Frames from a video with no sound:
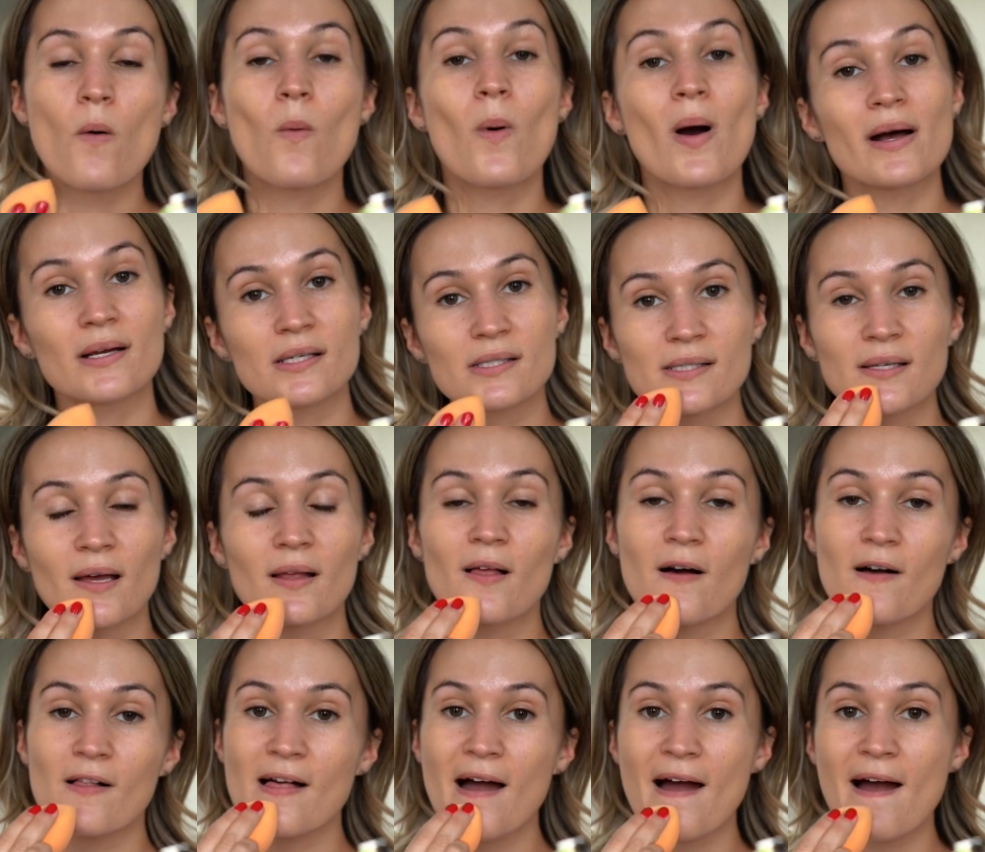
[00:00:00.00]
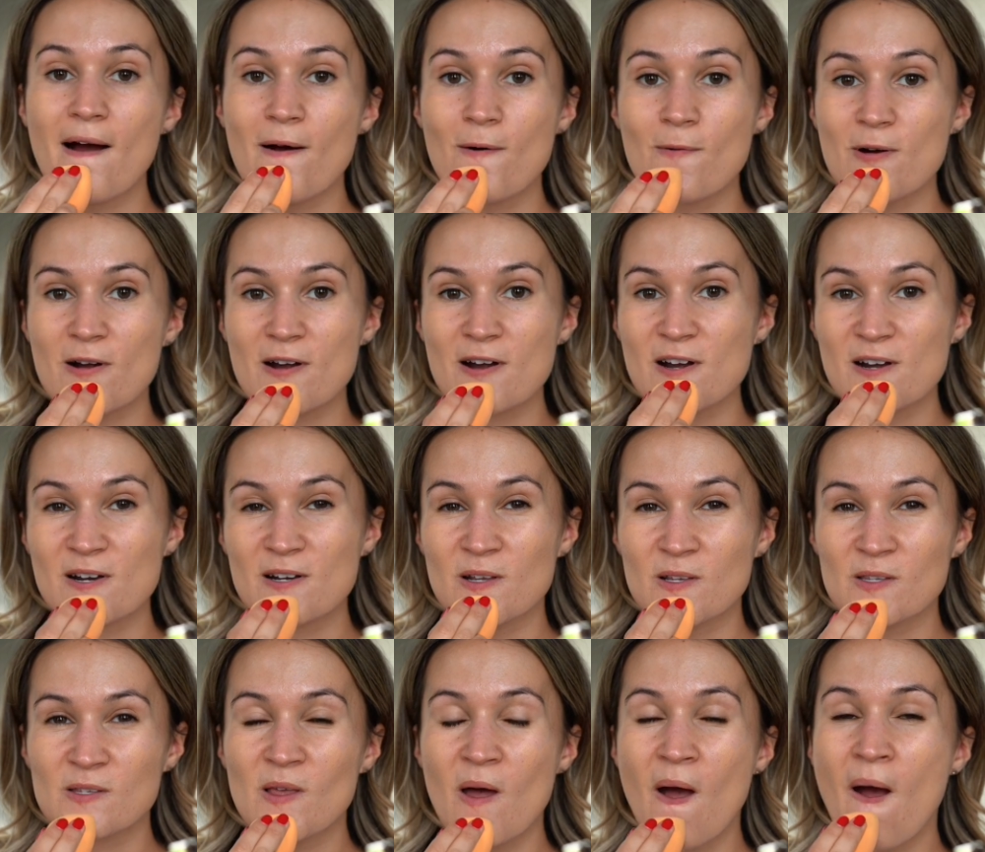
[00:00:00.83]
YSL All
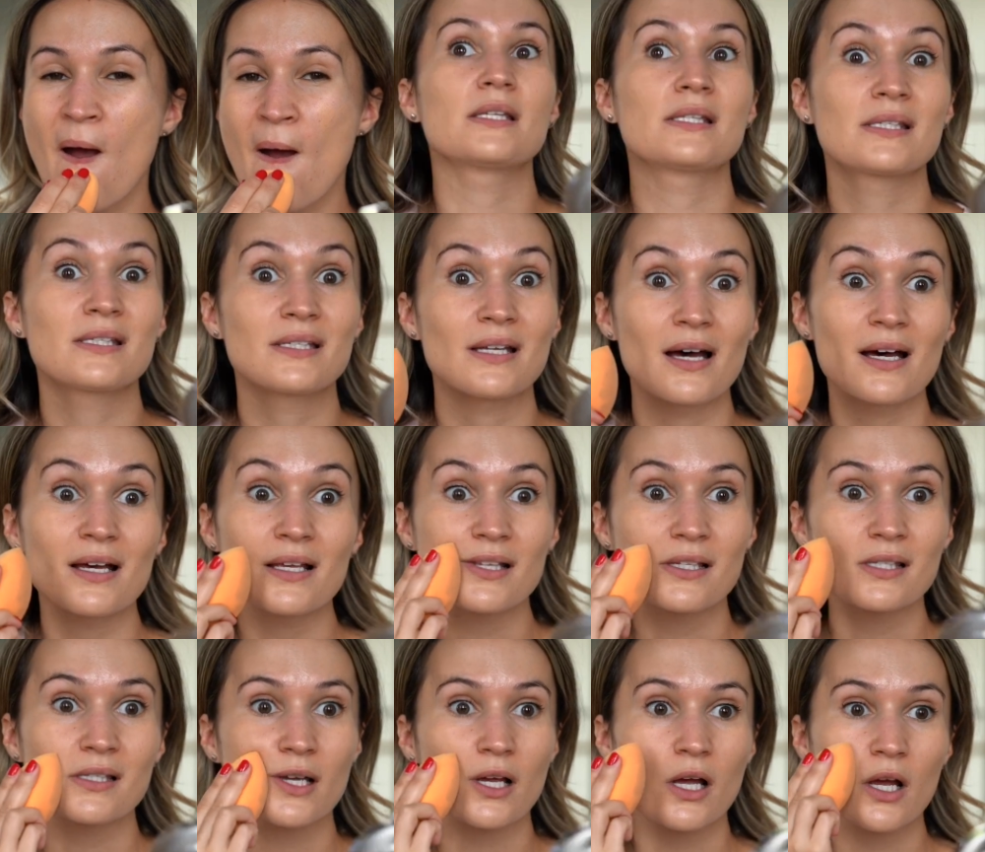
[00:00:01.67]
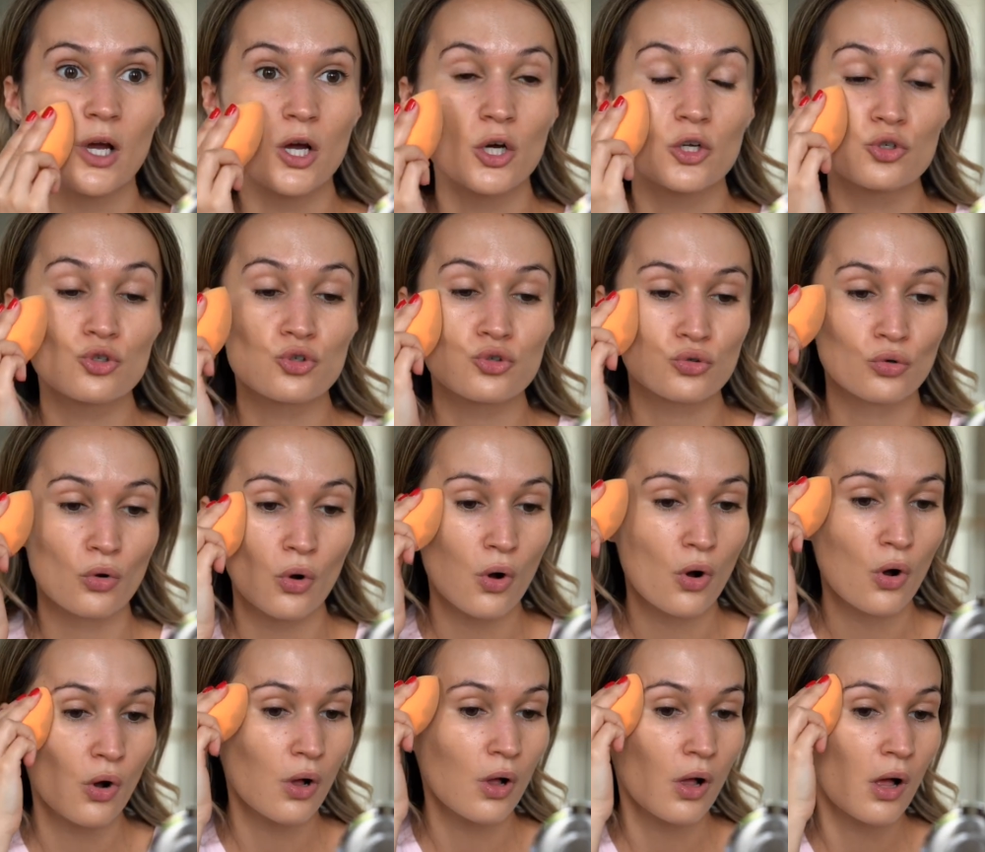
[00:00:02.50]
Hours. This does
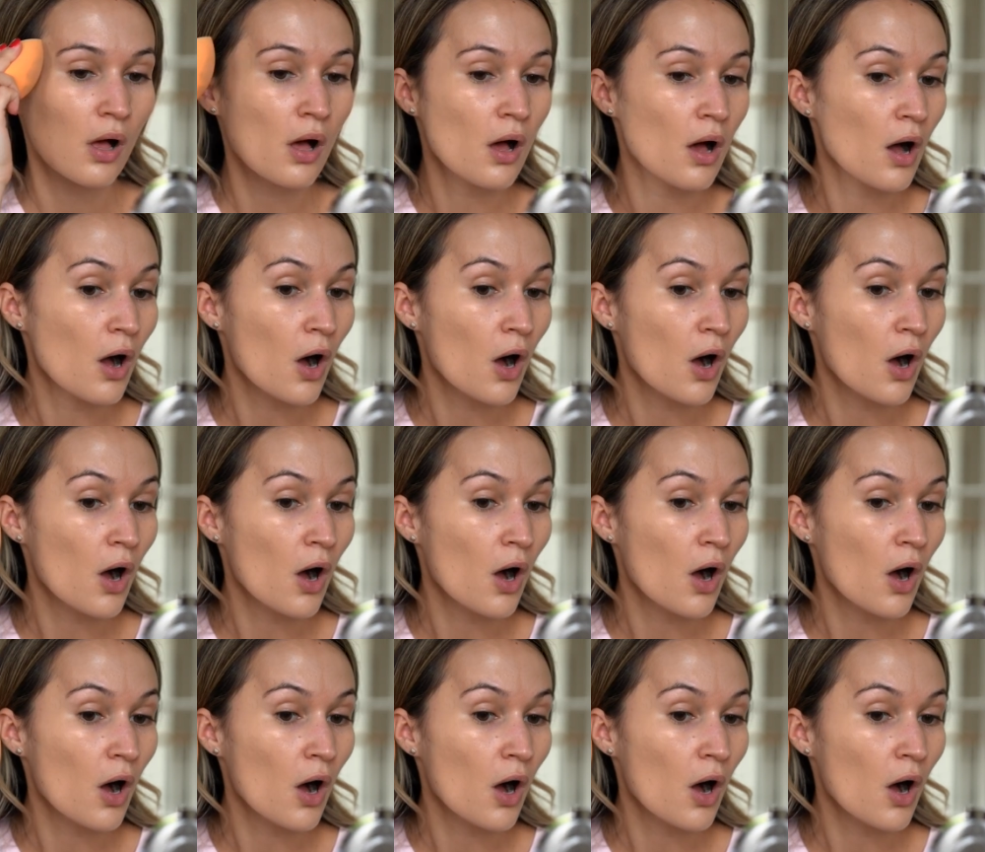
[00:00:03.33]
control